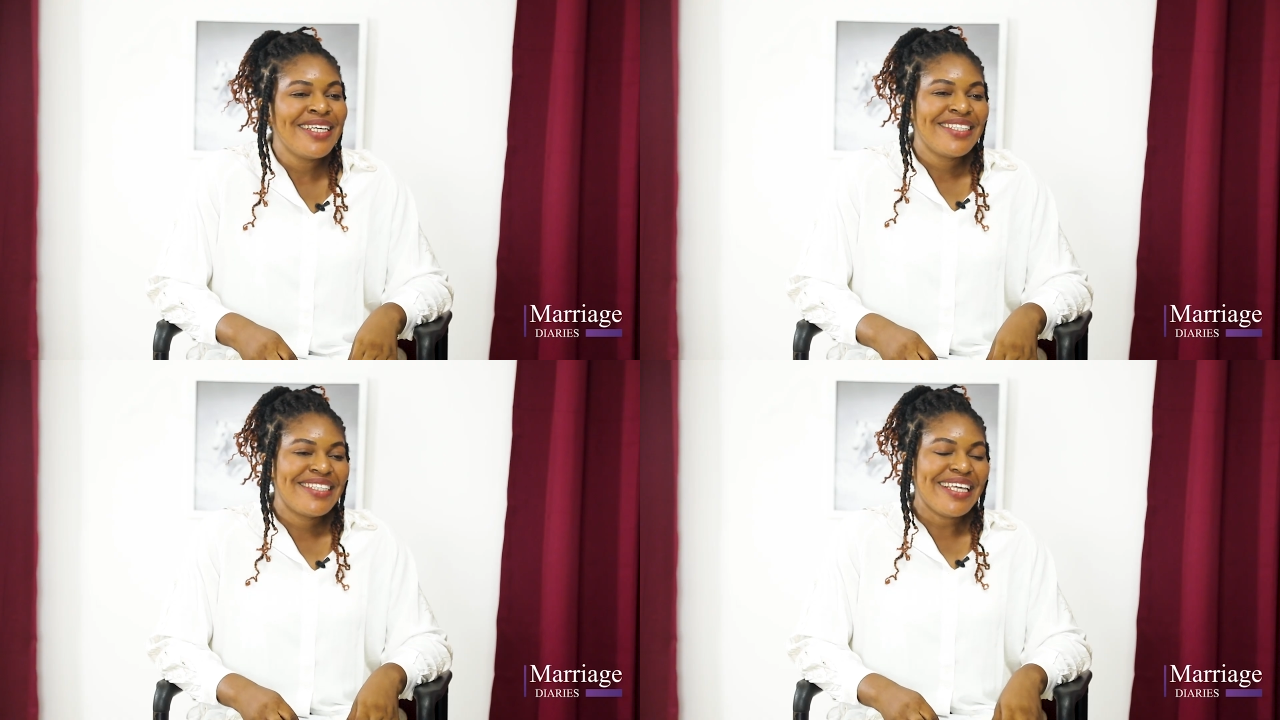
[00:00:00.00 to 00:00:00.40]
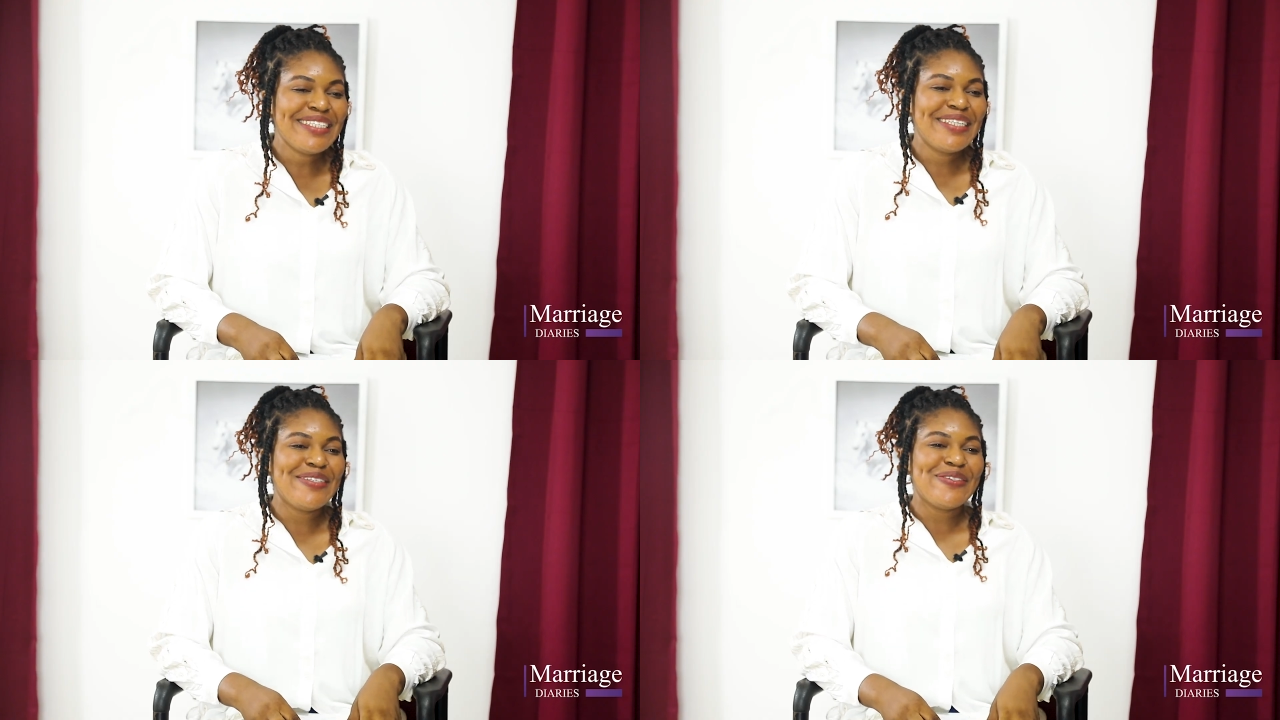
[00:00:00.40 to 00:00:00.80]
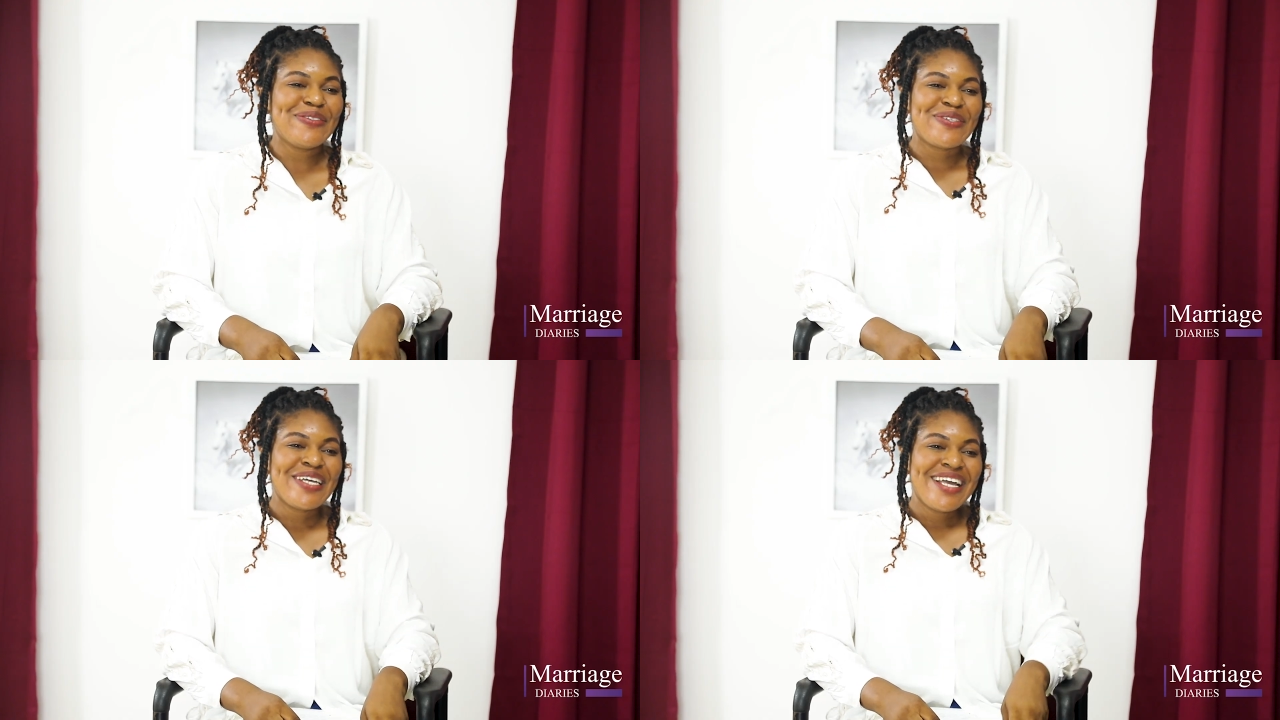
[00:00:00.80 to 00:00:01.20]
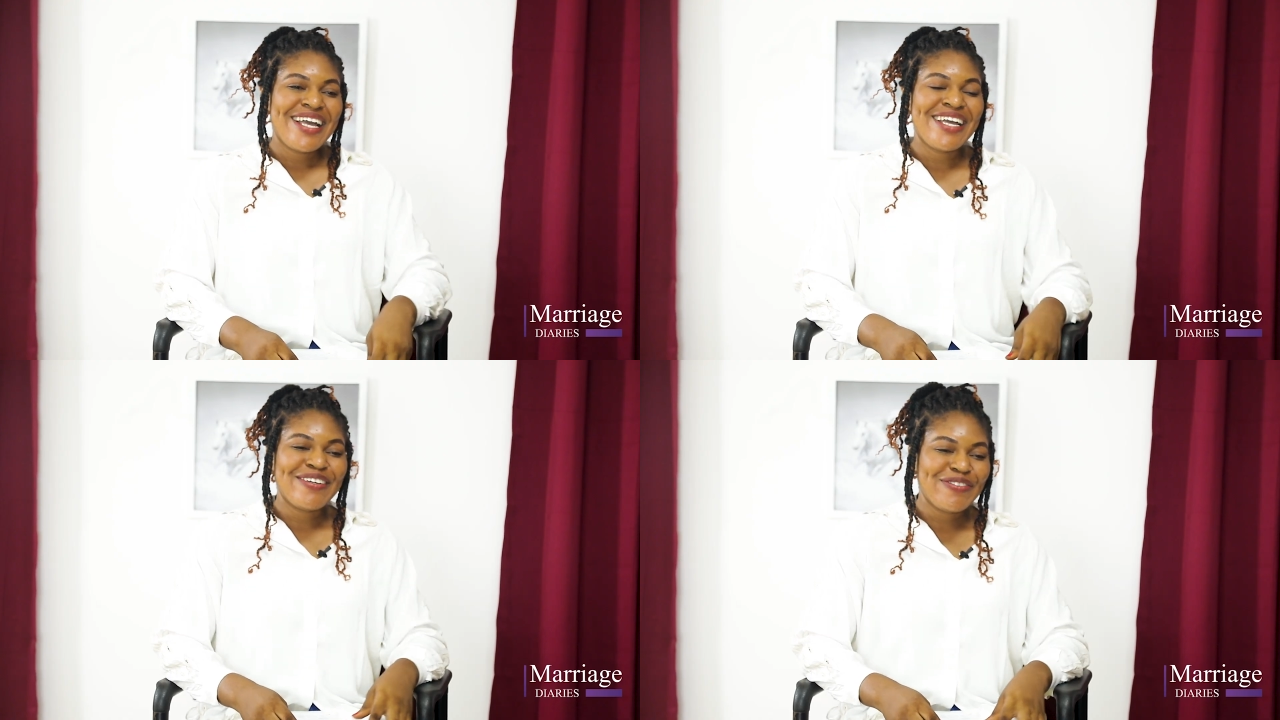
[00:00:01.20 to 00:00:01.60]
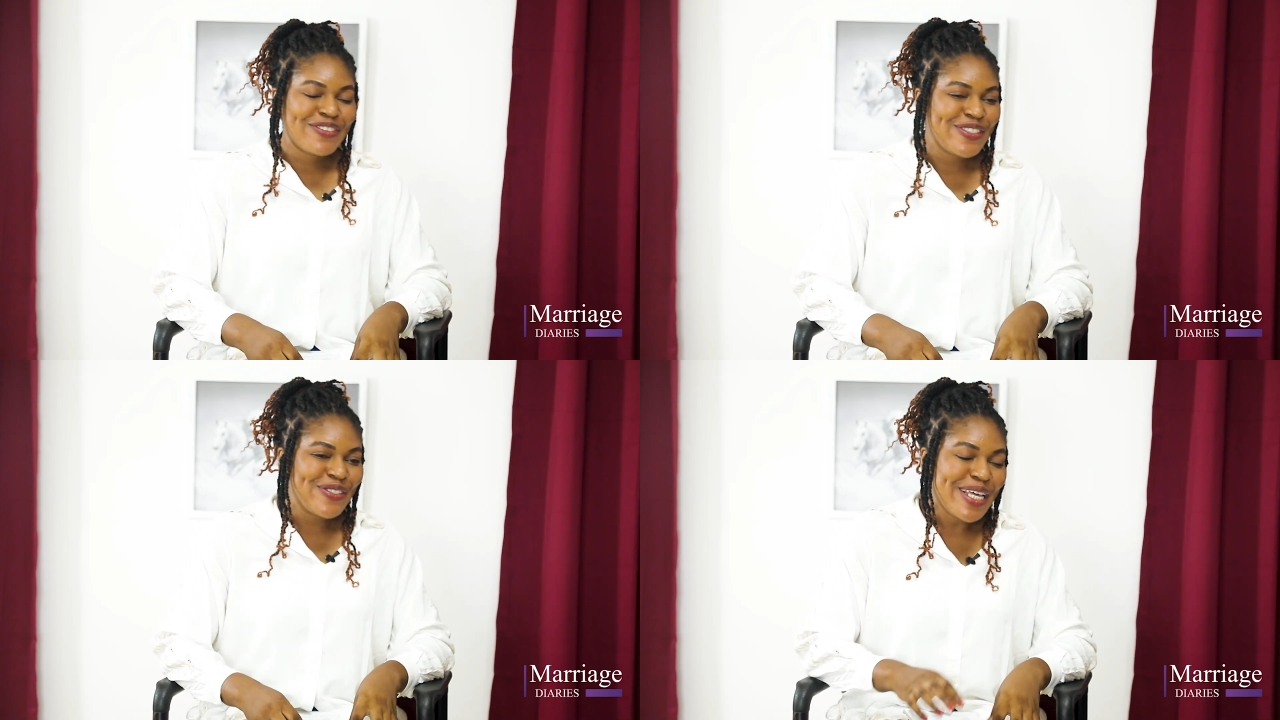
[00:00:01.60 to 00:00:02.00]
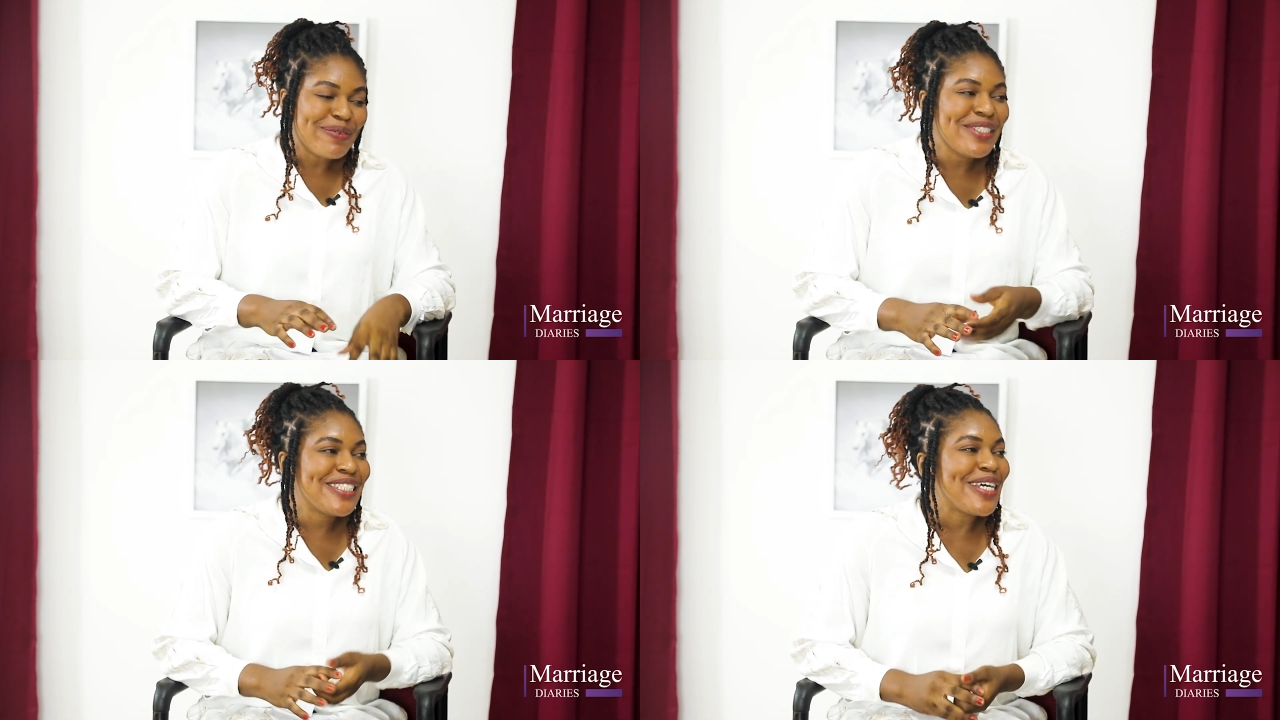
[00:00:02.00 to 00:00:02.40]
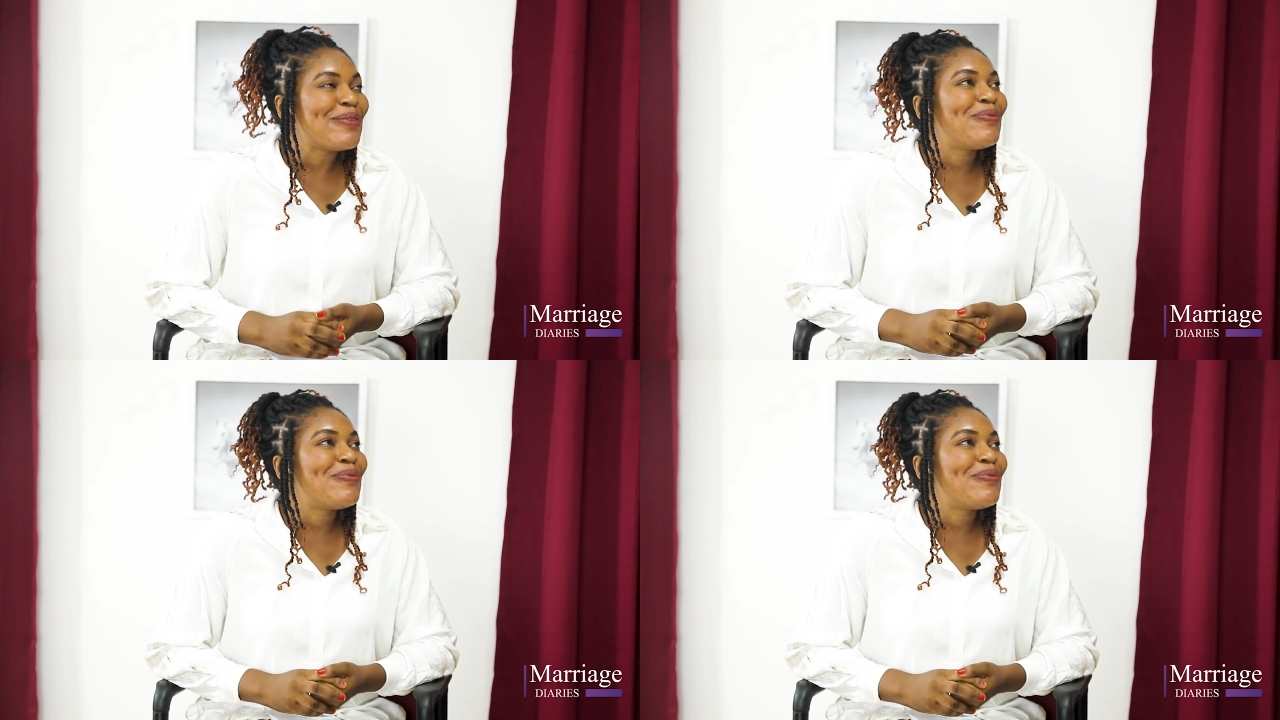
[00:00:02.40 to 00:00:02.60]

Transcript: Thank you. To sum it up,